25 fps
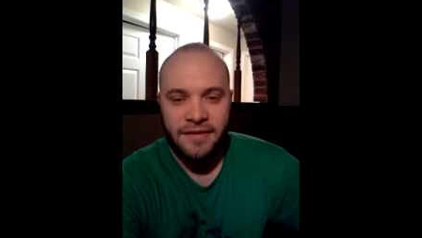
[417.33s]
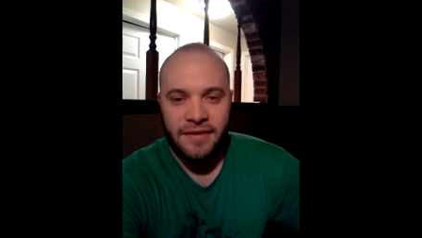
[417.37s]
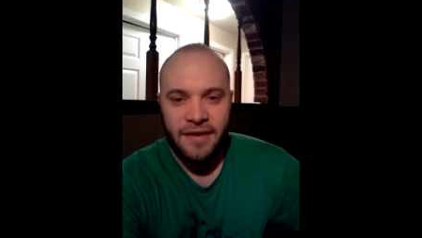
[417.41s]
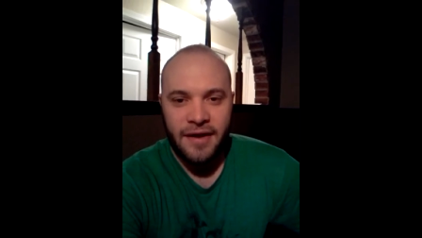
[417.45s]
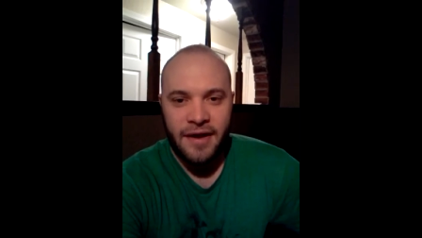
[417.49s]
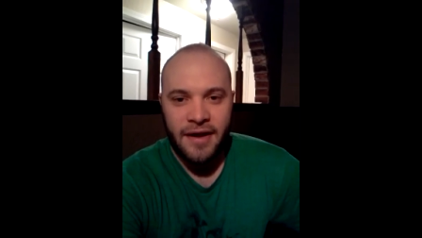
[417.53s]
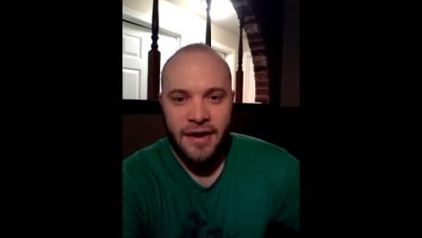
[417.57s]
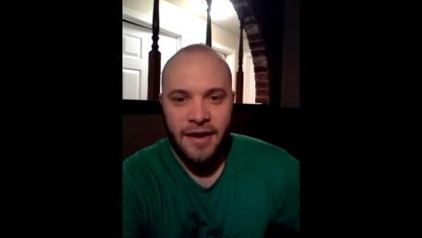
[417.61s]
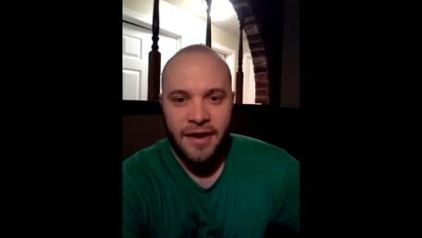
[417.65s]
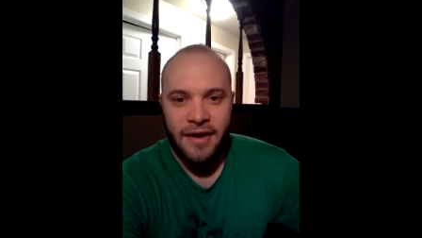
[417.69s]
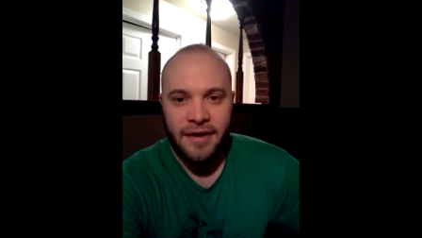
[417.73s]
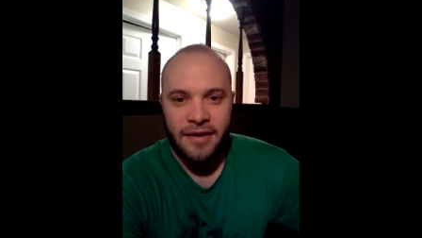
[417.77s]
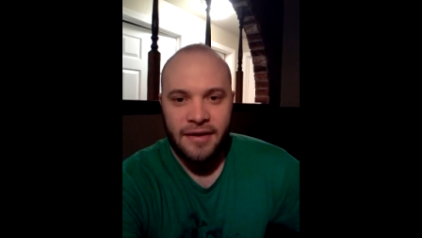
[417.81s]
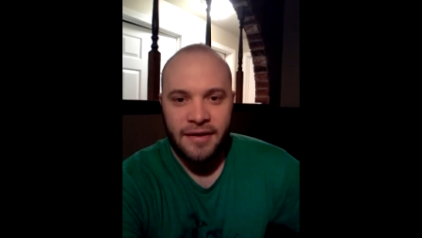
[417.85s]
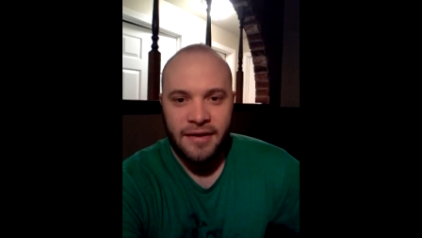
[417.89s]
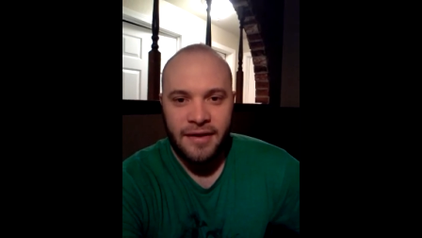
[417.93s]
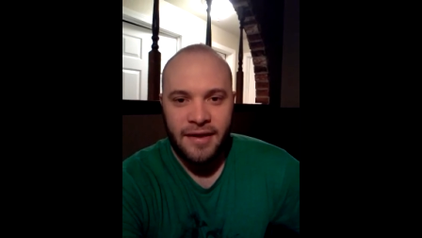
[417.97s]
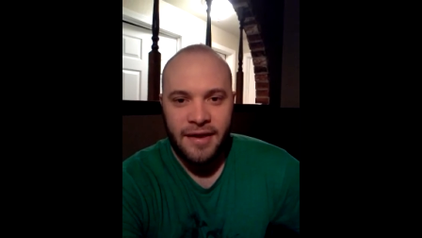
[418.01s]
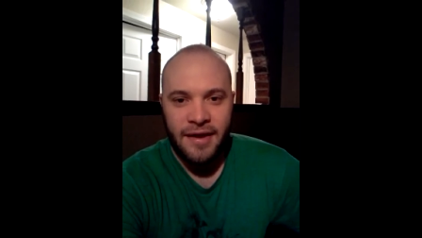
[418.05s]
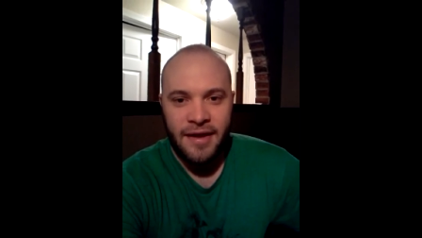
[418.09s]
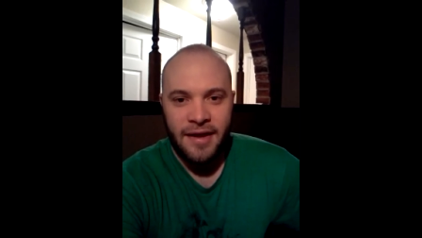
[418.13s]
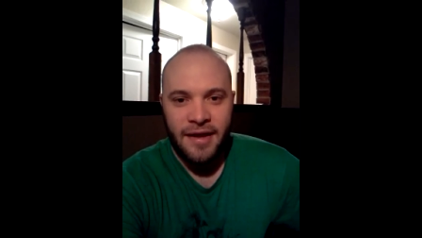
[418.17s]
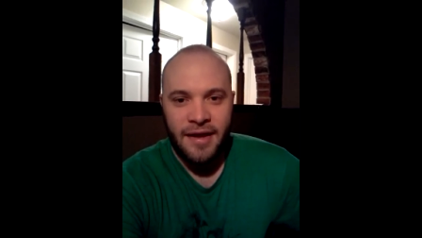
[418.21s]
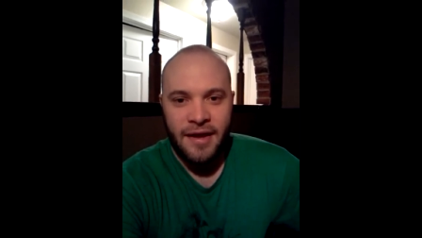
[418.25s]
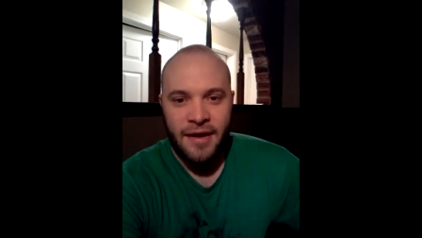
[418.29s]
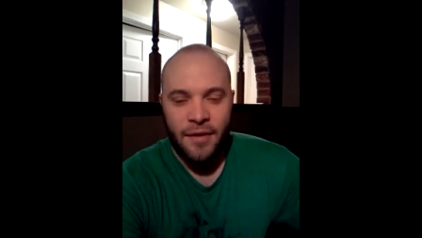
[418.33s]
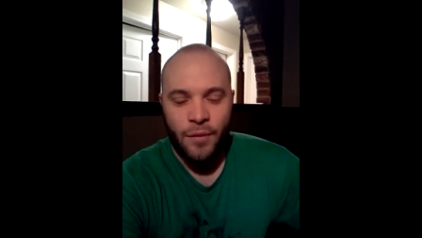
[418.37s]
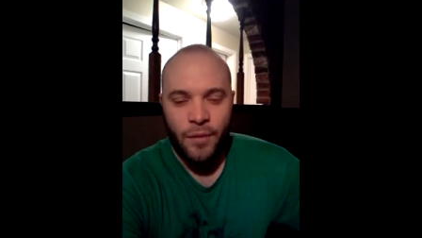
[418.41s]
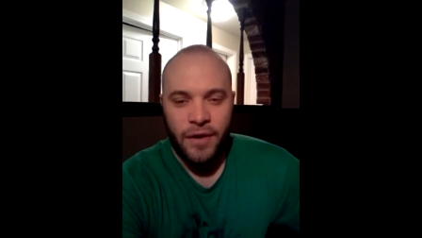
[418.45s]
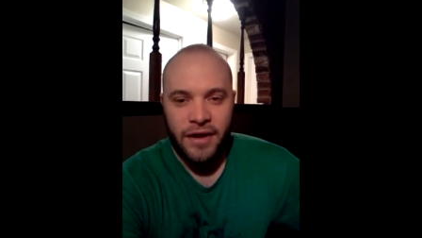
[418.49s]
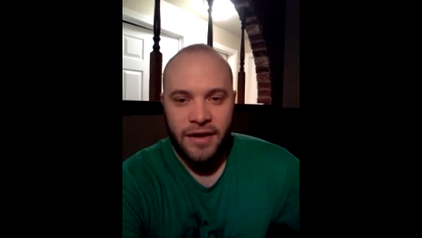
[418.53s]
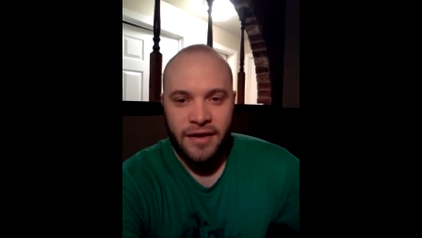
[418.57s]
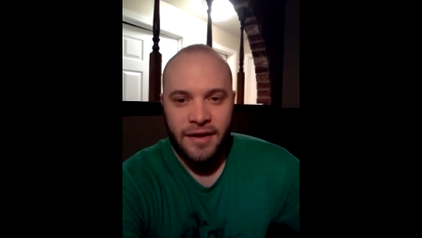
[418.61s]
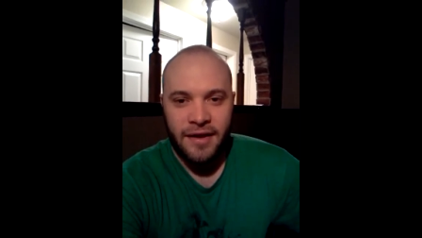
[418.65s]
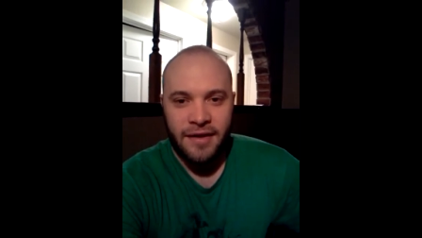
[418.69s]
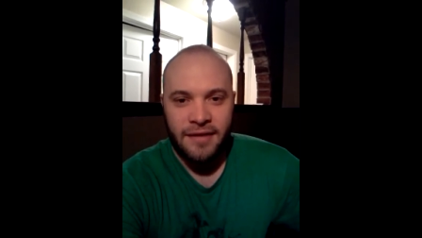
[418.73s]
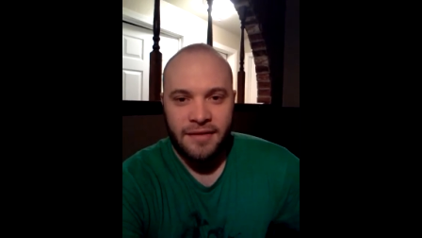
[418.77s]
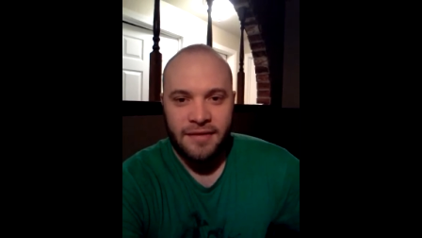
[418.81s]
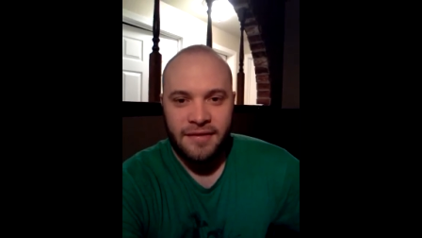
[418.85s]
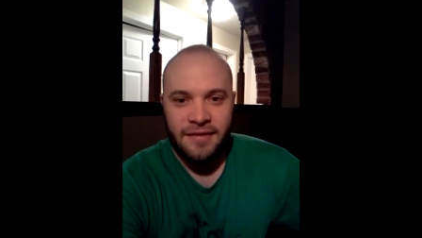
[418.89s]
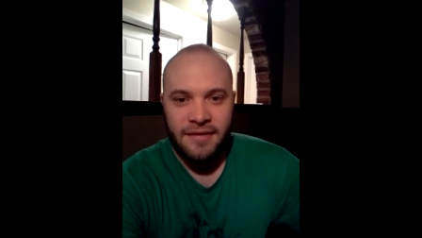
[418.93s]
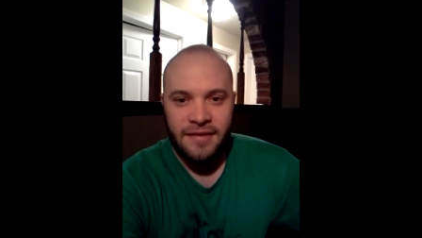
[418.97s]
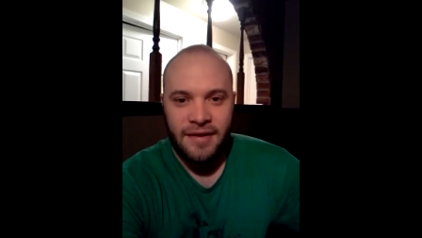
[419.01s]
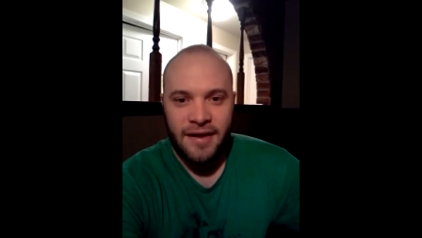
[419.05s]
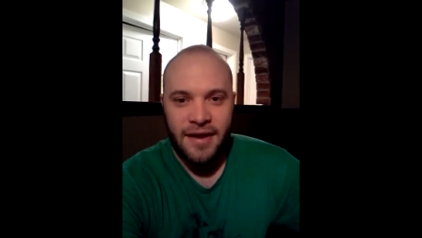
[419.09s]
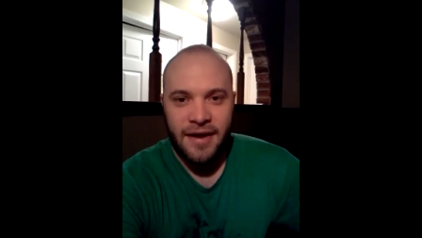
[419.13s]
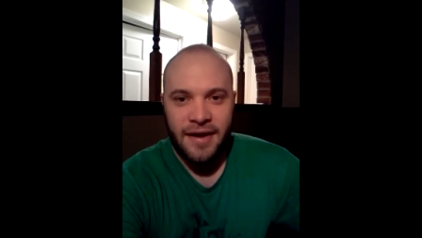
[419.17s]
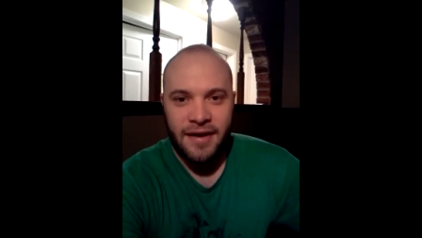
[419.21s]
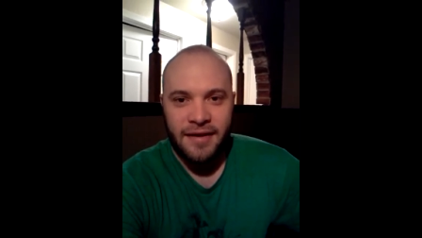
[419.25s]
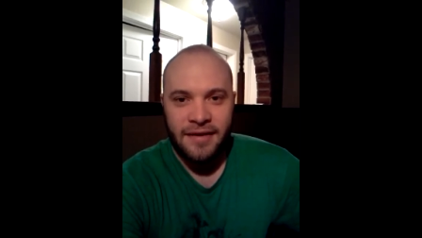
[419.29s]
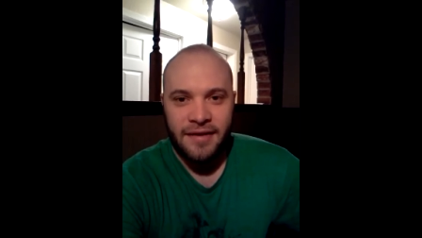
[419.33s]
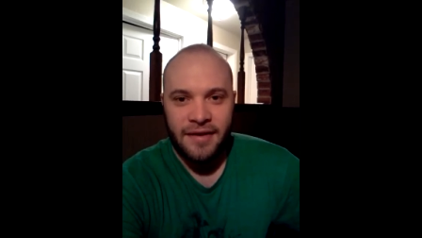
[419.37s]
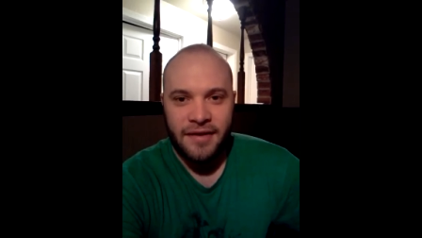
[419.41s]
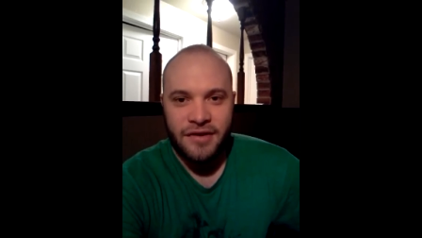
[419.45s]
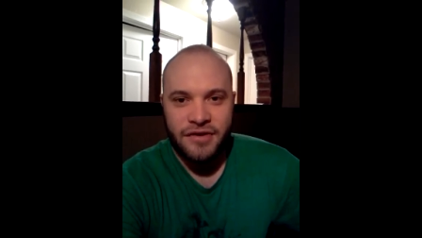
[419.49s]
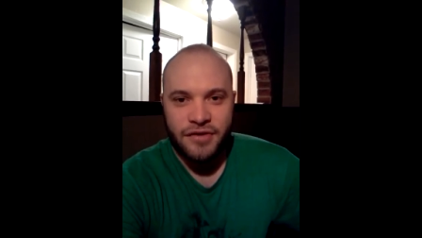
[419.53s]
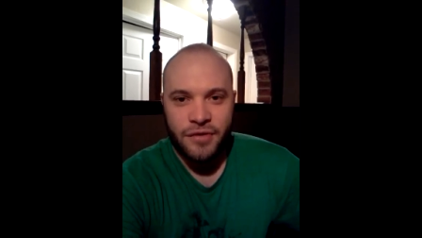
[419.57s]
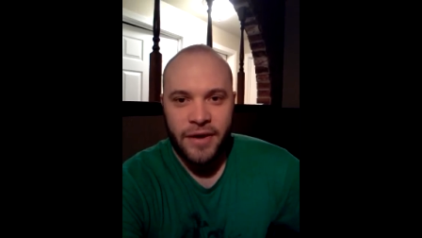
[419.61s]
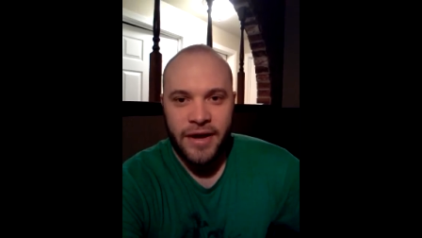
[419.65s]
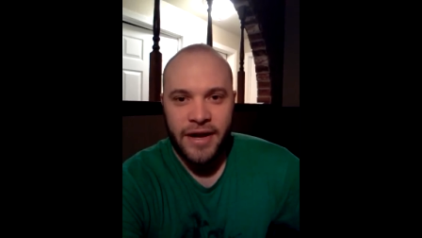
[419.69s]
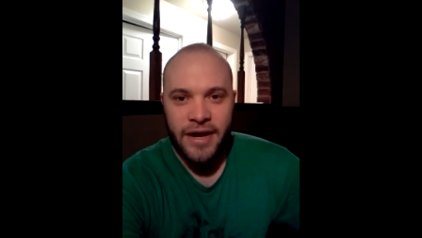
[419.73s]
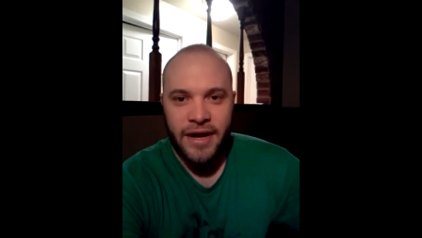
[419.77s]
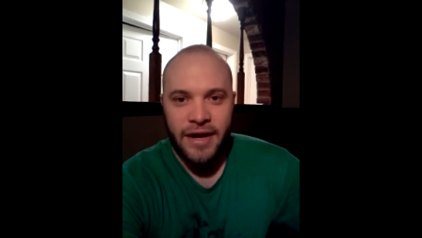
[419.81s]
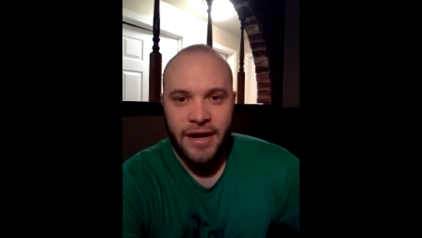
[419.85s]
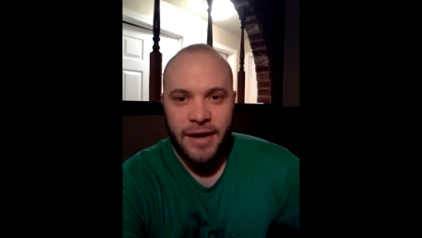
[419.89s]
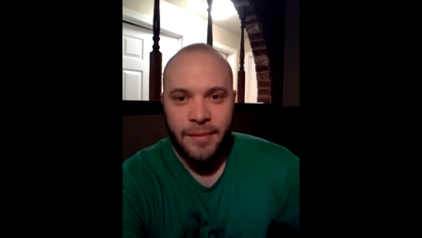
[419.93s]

uh, weekend and enjoy it.